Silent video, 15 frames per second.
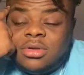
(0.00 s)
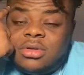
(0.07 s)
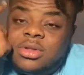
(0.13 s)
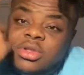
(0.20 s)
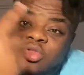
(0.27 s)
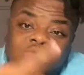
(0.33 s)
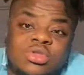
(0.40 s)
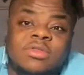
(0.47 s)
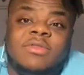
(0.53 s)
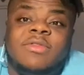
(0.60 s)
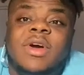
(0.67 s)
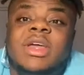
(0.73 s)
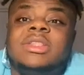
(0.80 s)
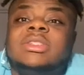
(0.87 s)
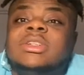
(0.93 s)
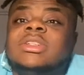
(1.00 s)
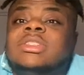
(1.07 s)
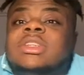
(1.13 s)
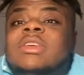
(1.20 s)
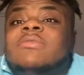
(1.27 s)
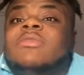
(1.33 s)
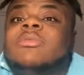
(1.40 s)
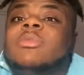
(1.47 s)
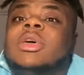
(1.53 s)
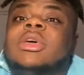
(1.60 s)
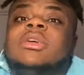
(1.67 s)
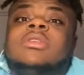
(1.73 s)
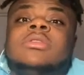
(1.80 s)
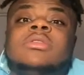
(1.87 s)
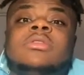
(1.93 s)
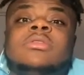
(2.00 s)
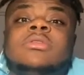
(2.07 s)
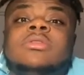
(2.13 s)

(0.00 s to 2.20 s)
then you should fight to achieve it, man.